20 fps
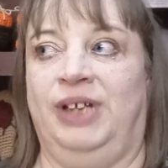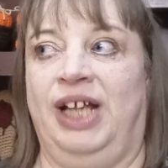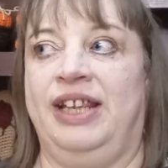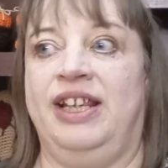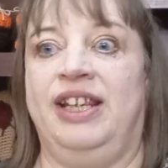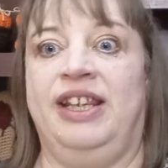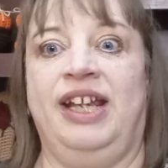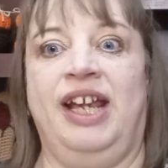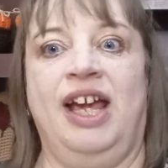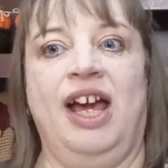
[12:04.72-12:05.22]

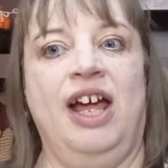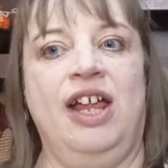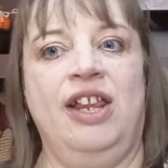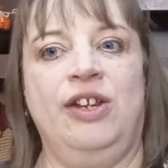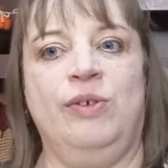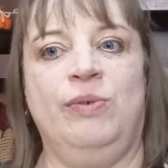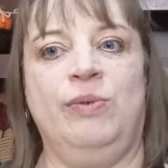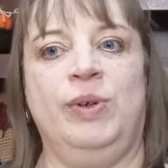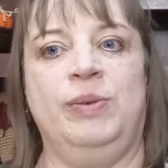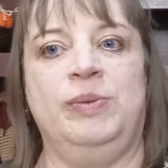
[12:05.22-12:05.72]
then the
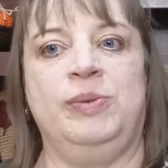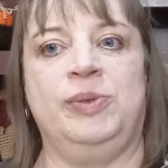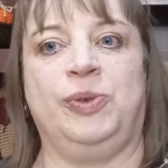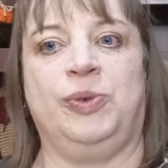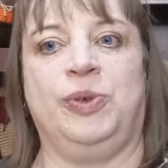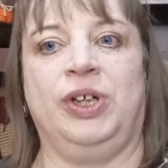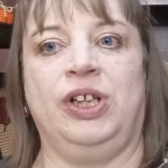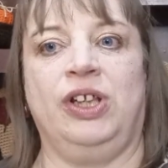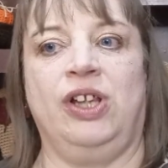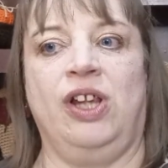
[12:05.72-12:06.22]
other rooms
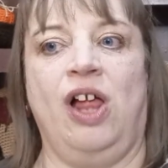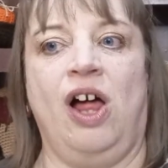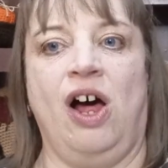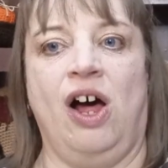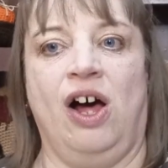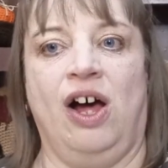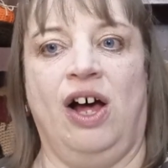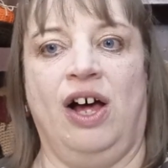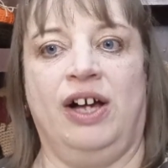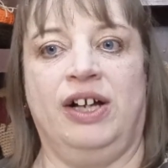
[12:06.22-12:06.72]
were
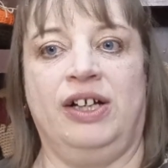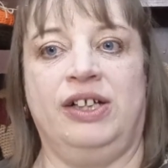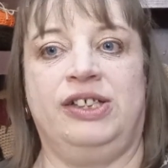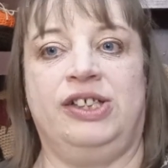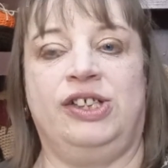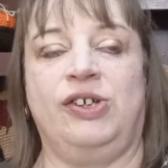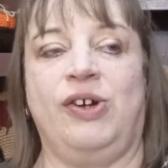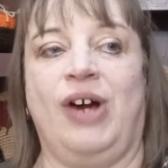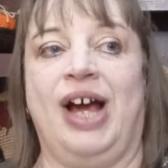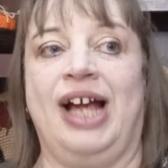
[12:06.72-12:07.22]
locked.
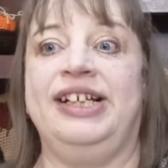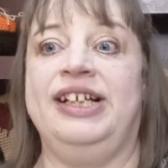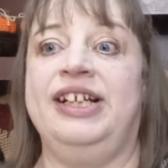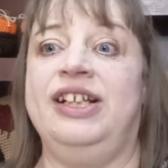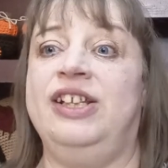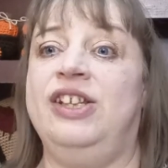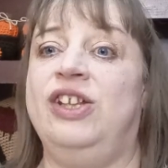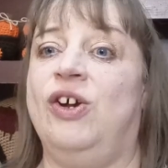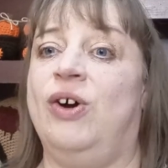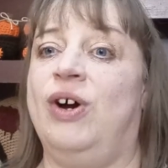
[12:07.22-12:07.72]
So I
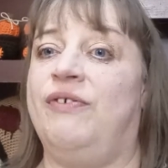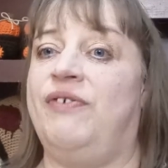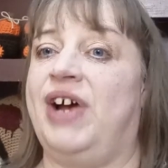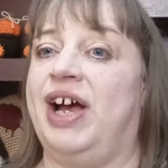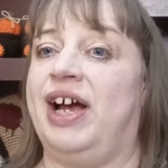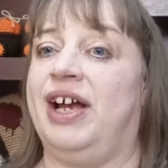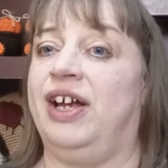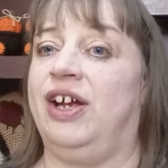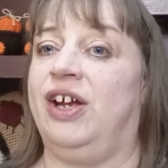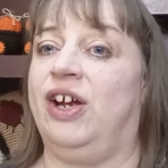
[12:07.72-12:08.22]
didn't know if
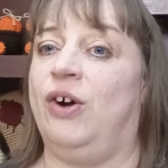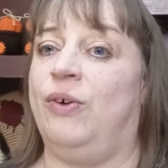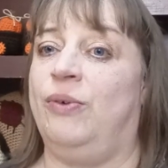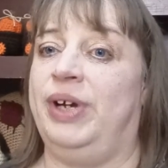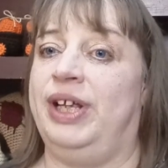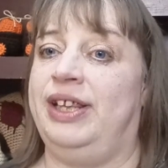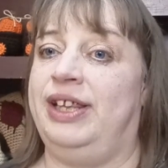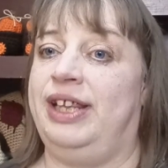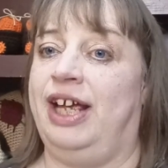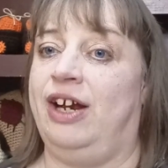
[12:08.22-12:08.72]
I could go
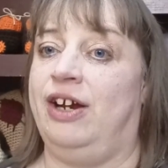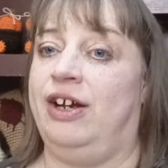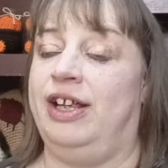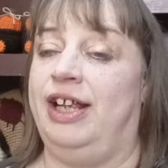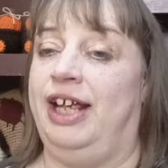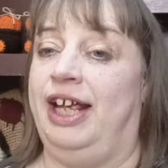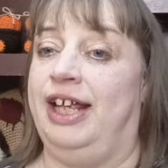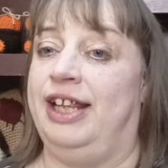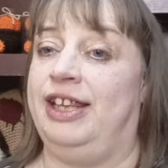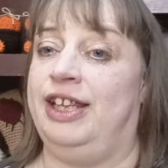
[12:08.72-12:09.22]
in there
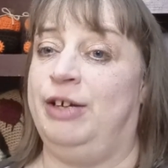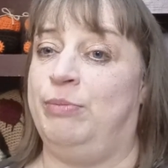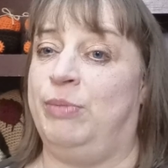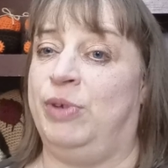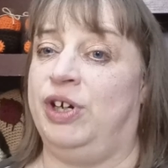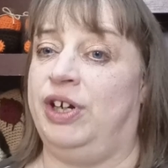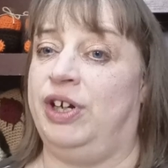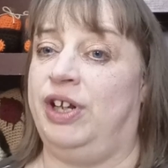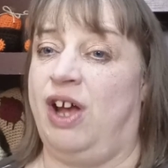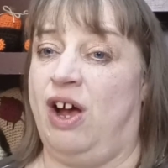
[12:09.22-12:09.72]
in them
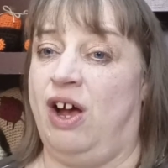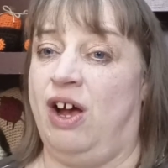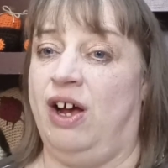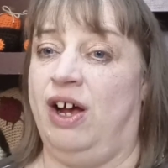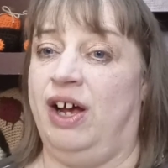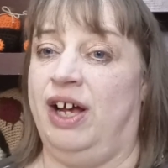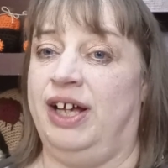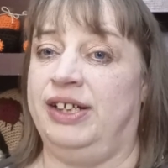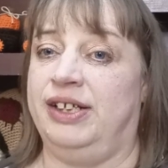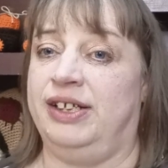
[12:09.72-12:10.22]
or
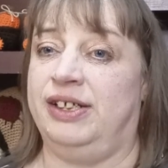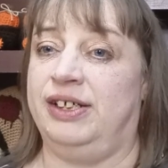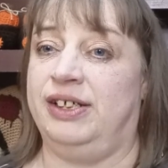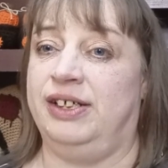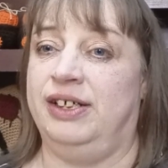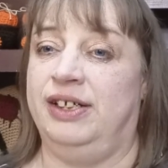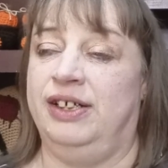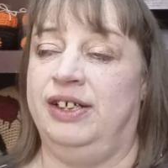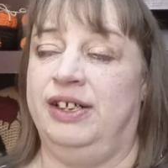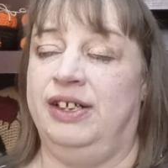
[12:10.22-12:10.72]
not.
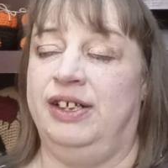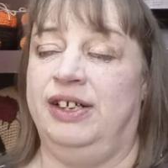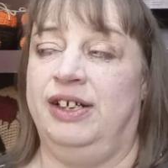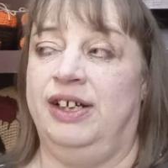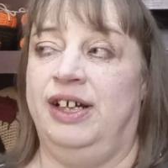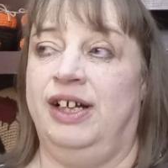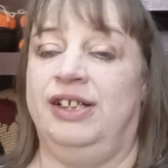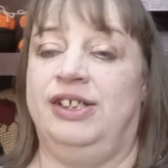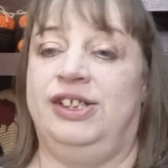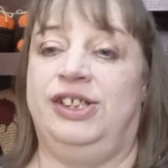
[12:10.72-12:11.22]

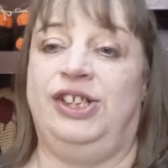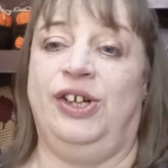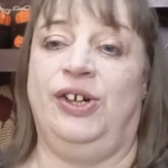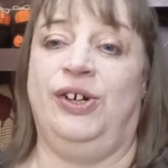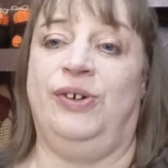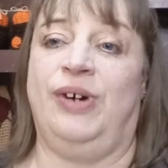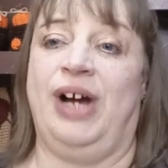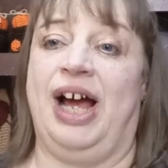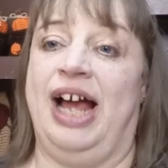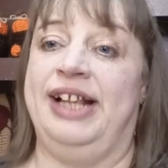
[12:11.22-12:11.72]

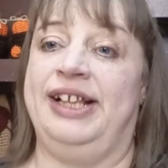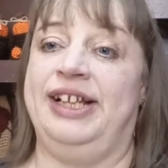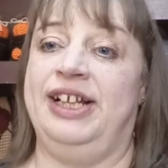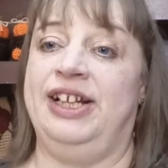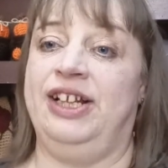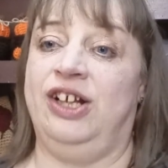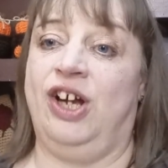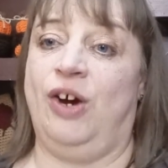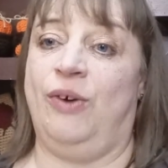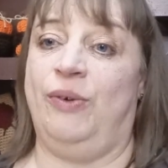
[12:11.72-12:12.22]
So I
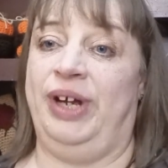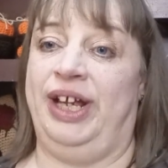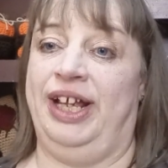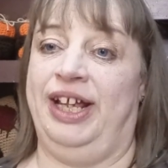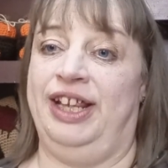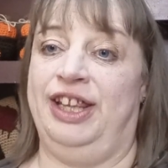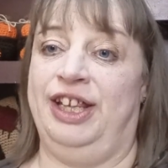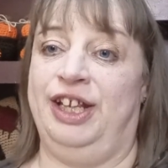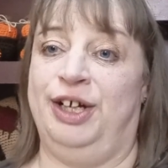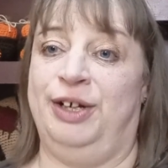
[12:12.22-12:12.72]
didn't go
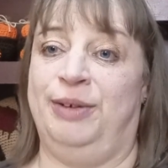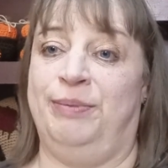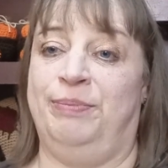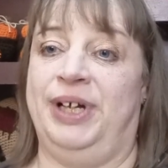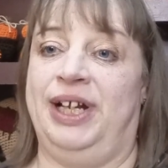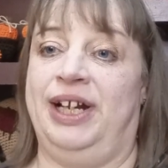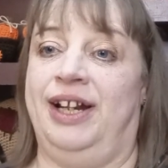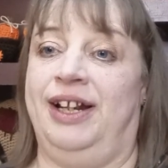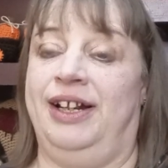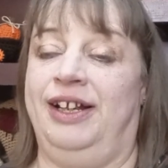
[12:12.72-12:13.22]
in them.
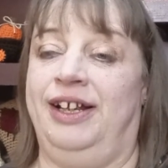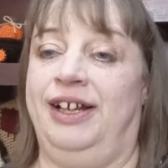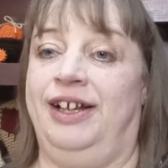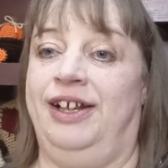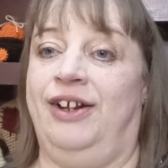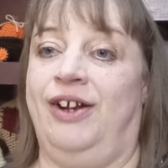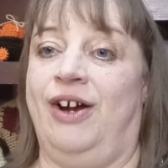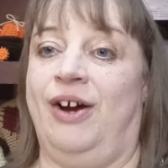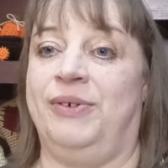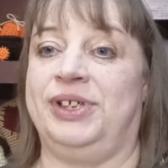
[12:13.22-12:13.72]
But,
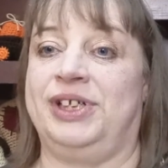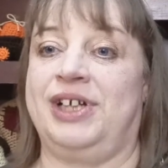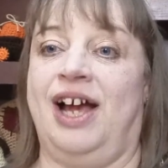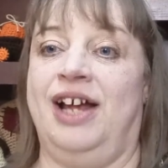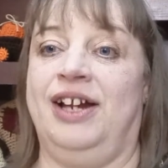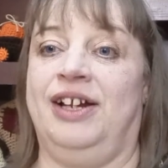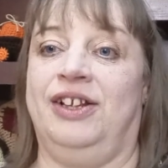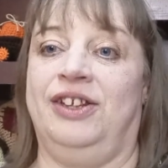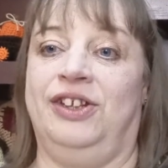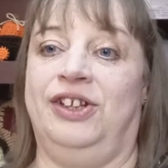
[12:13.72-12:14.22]
you know, I was
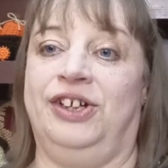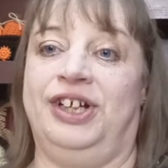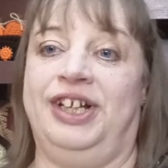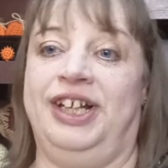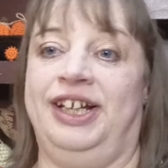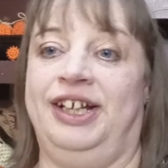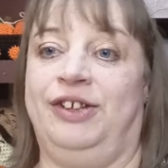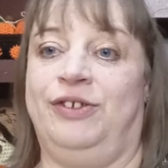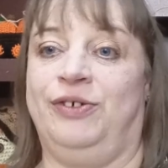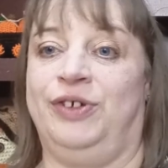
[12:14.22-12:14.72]
kind of
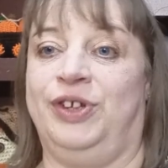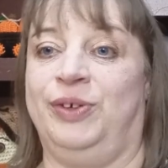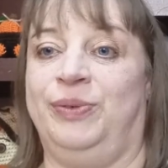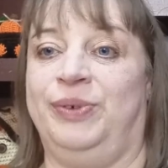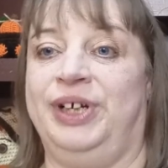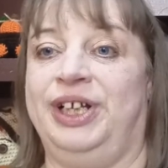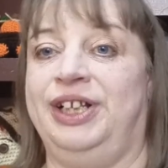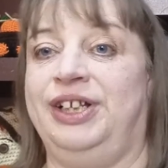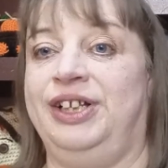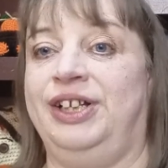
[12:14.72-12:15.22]
looking through the
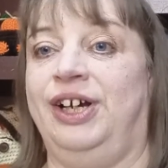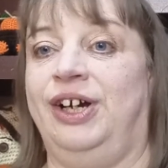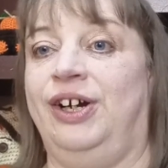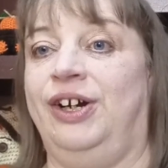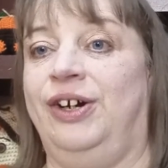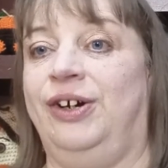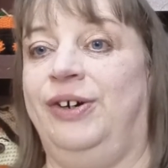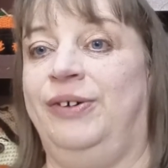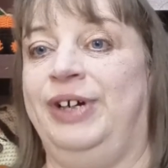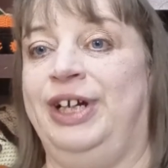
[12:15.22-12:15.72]

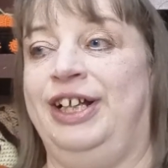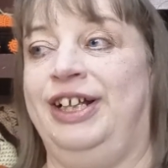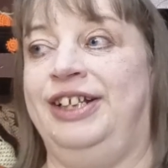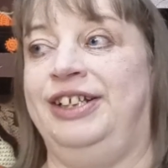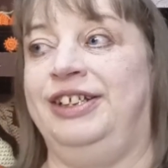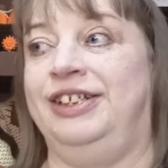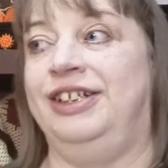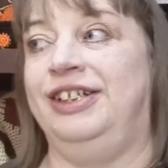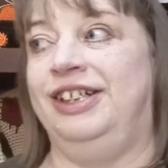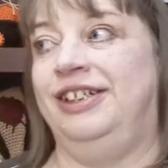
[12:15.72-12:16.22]
window
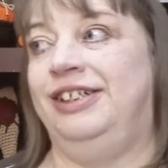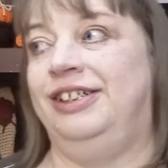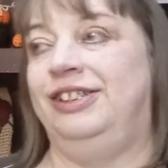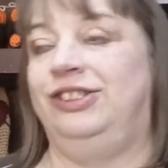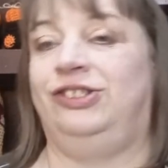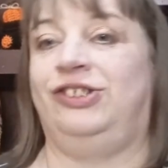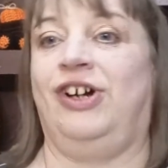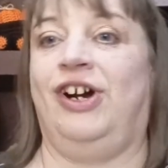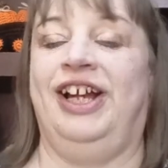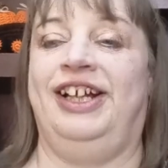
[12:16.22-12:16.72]
and
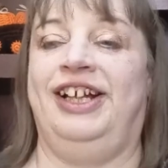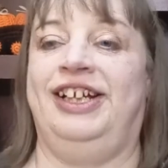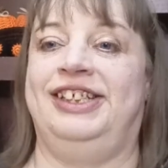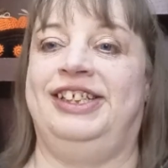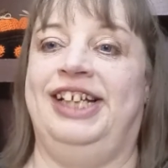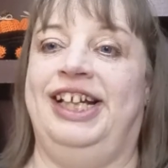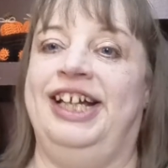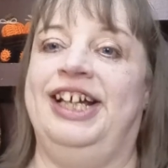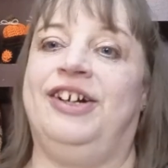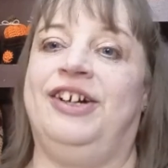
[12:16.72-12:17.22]
trying
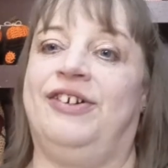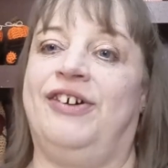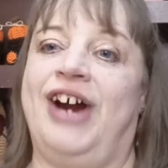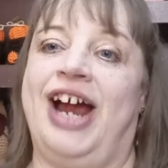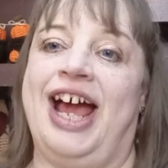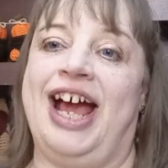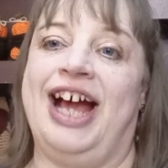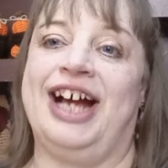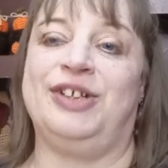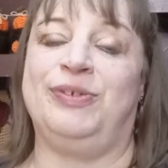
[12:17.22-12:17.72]
to
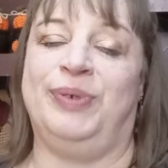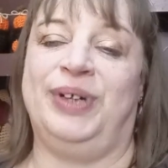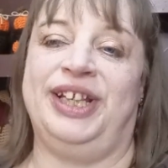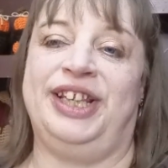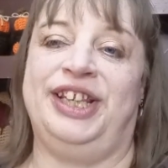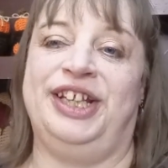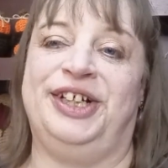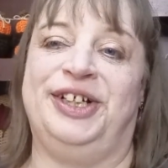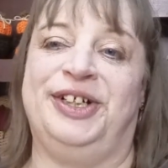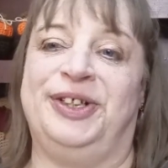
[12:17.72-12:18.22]
interact
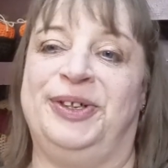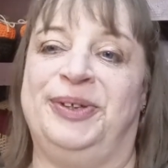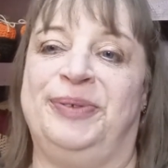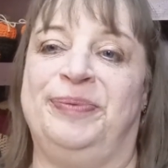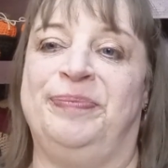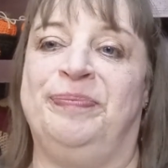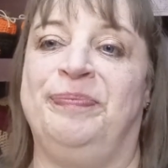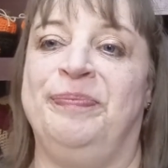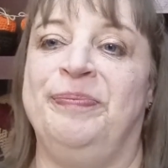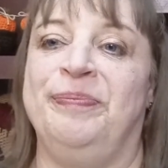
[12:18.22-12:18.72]
with
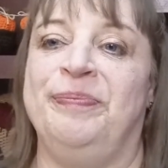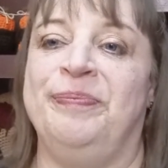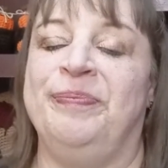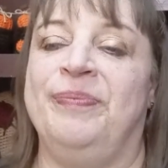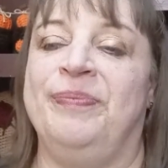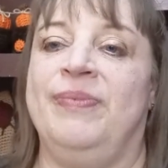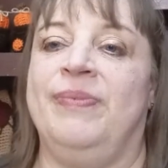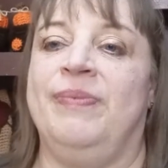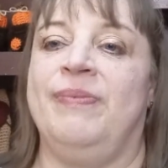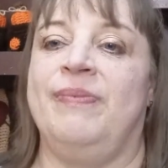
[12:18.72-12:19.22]
them.
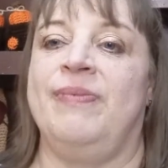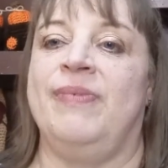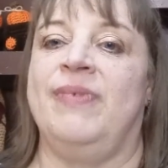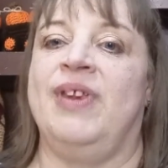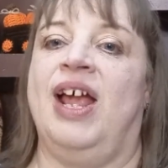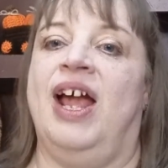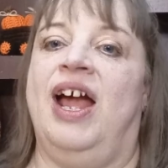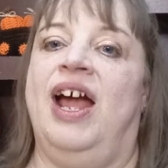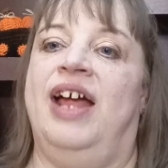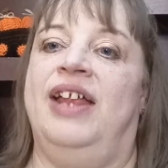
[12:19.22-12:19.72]

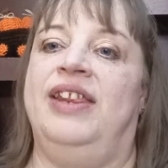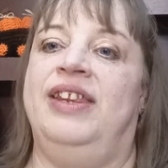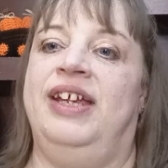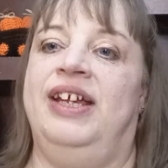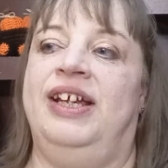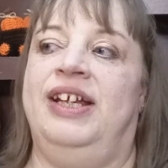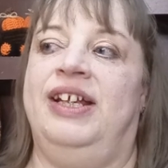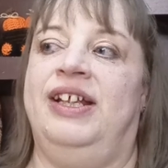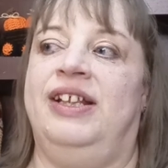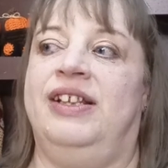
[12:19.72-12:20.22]
And
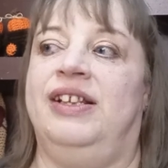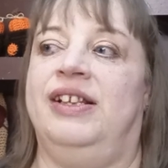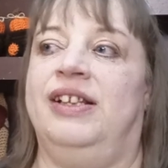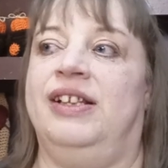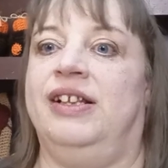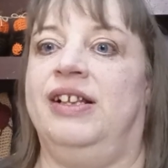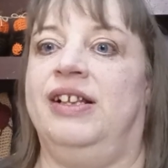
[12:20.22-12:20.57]
then